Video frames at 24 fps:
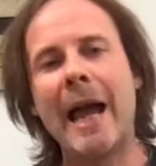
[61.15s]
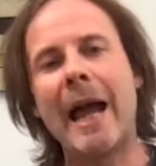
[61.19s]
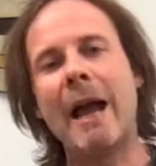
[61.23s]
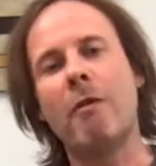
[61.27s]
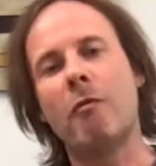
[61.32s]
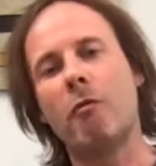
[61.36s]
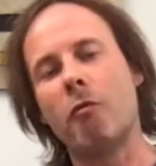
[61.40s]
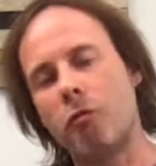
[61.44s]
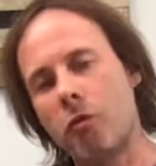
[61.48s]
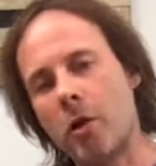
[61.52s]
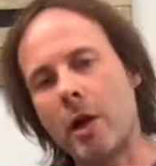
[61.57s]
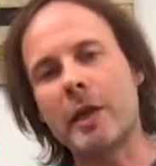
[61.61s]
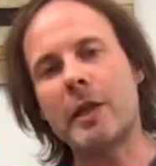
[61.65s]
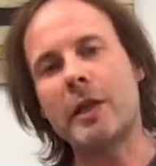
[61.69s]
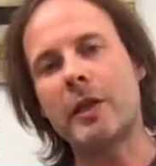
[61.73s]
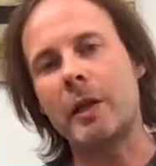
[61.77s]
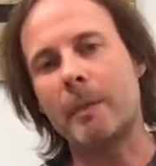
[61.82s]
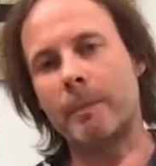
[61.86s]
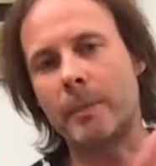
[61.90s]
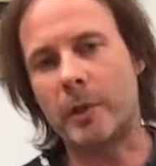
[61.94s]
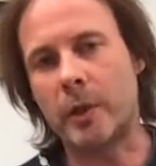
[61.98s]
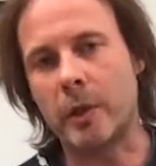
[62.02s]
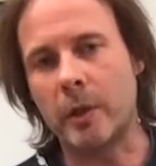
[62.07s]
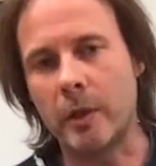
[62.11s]
right
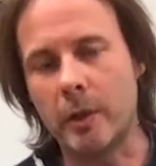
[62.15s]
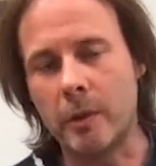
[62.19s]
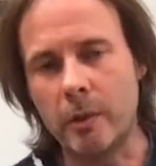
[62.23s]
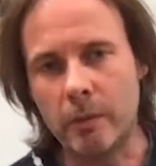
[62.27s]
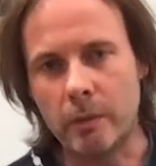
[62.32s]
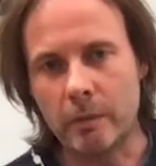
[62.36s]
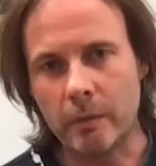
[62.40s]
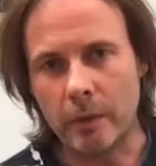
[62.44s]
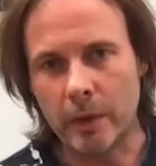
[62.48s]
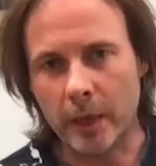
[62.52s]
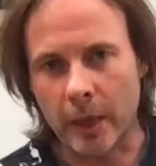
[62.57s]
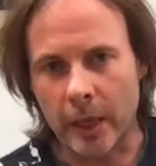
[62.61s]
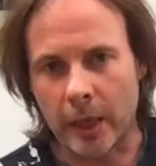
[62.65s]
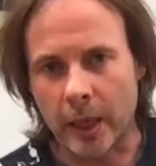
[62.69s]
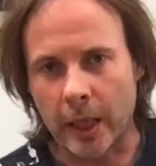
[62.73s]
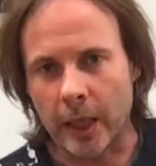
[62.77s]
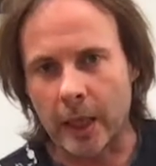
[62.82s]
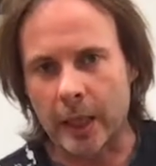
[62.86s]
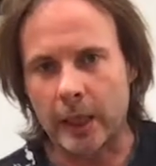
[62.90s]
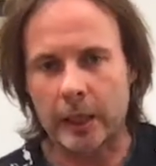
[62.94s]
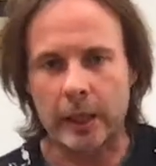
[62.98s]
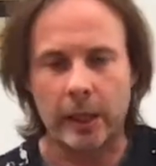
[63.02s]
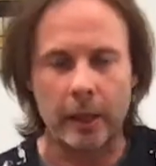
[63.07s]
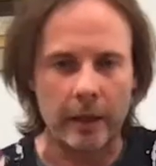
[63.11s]
up to
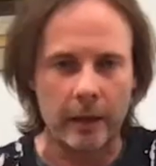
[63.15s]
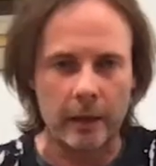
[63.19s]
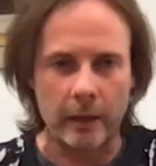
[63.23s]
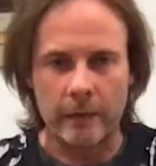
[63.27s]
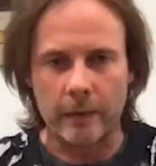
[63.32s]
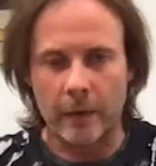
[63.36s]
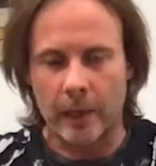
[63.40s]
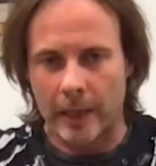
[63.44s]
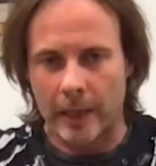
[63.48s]
kind of